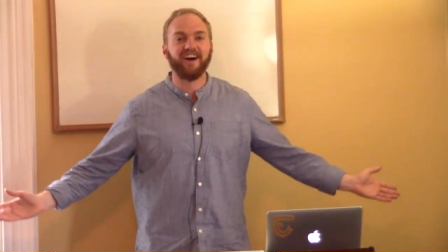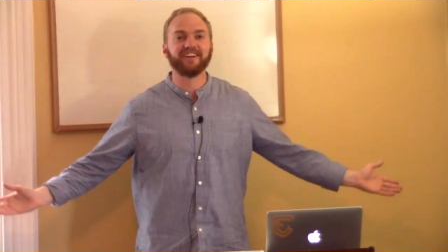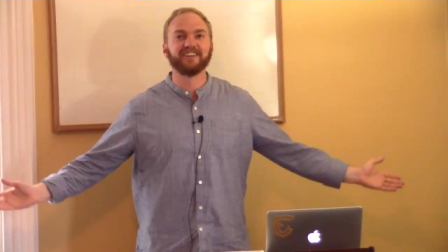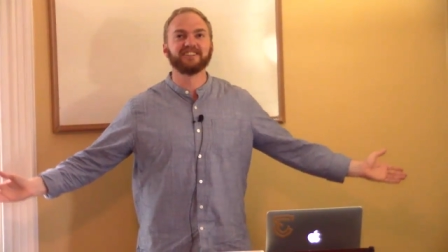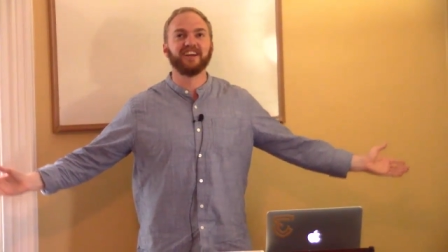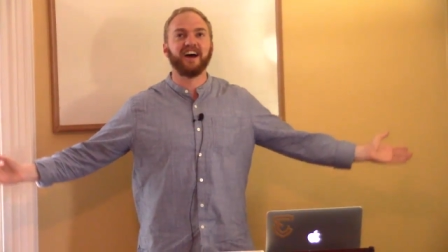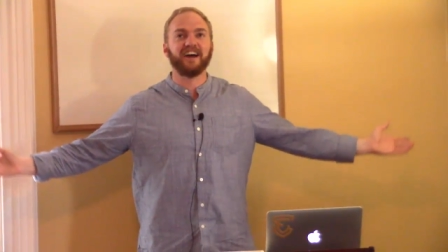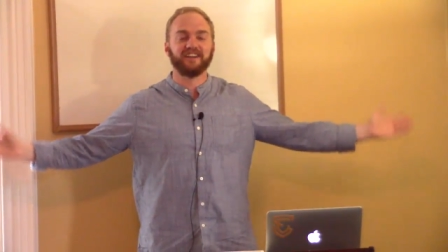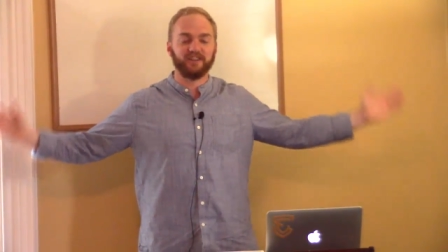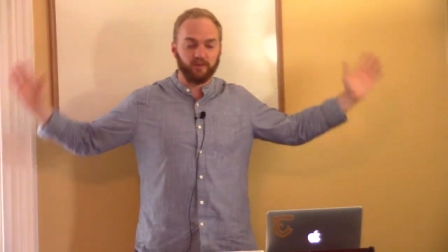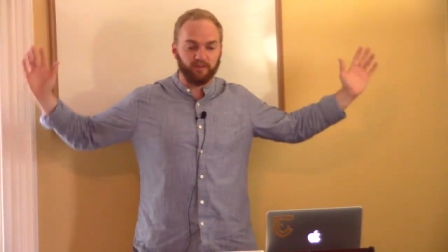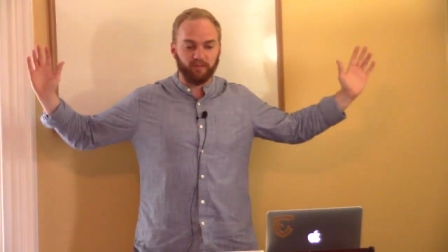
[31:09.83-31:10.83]
on your side
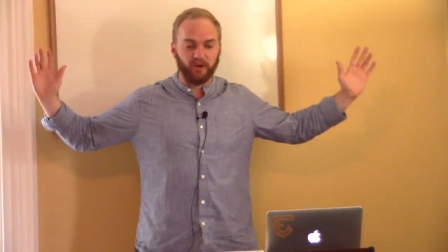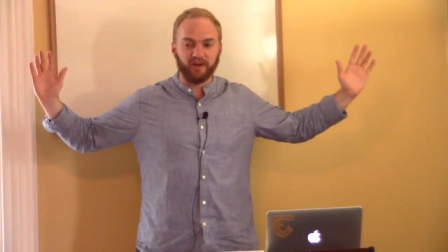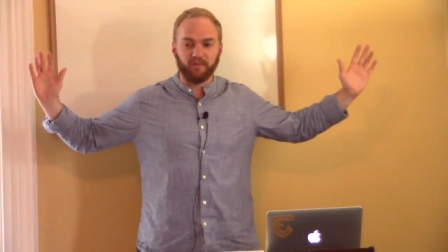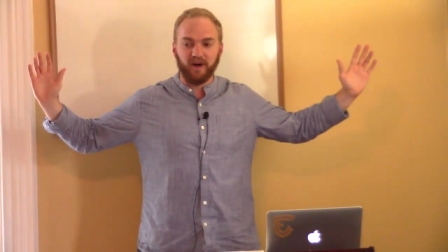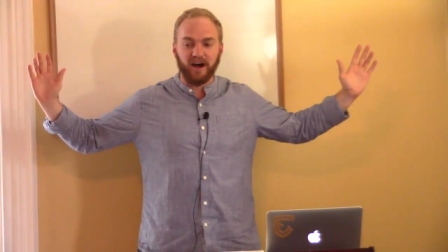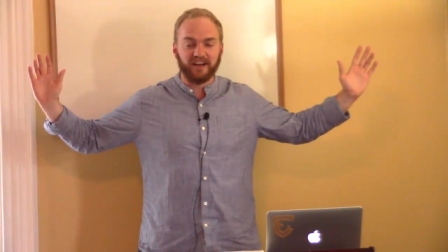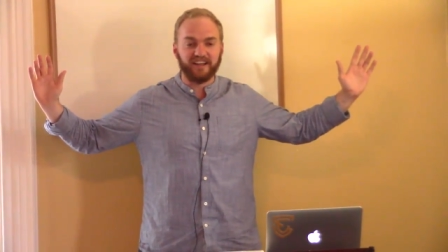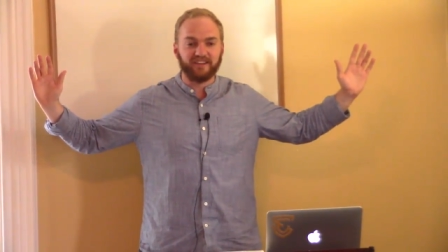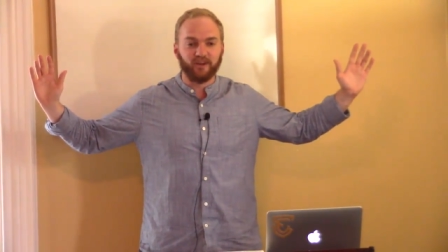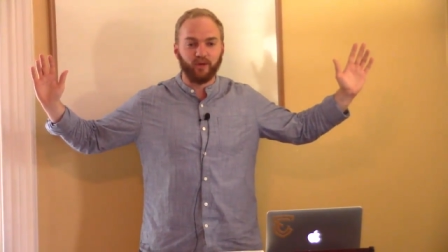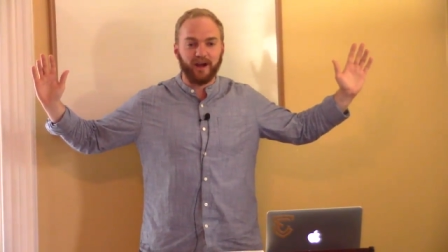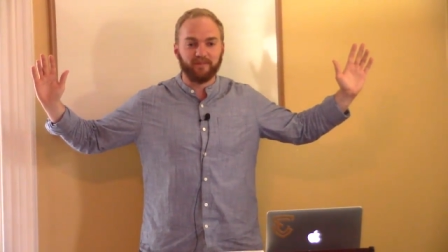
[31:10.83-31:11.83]
and you put your body in
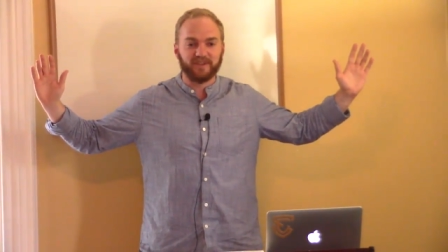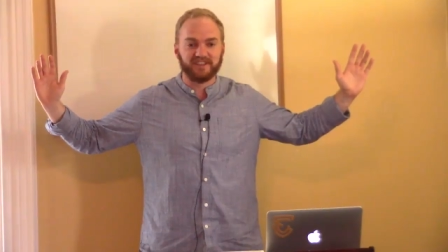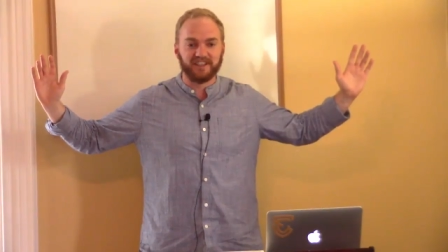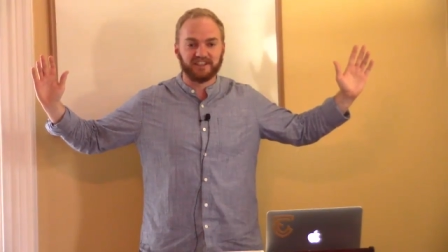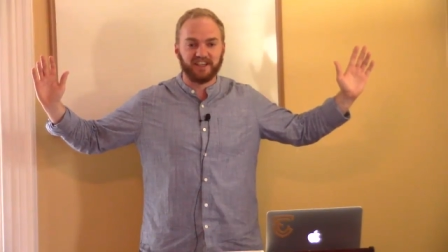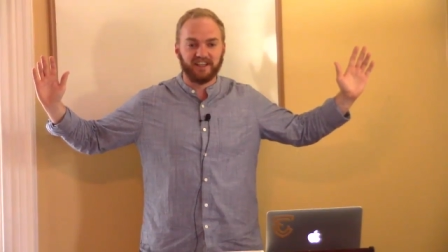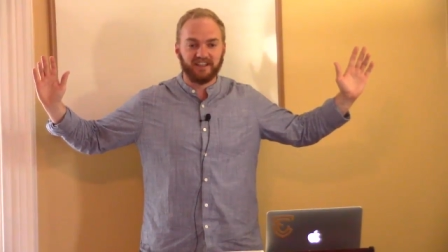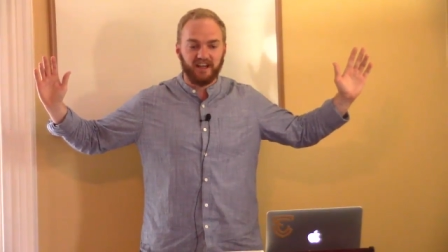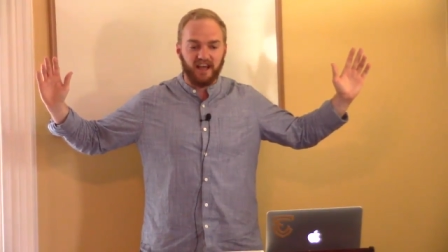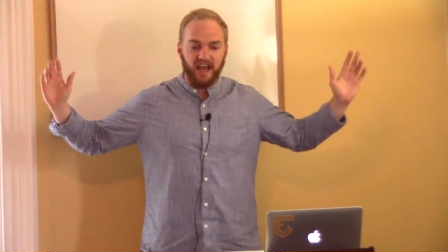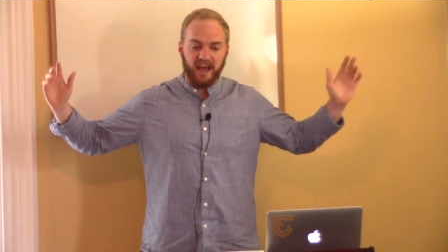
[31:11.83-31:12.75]
the right position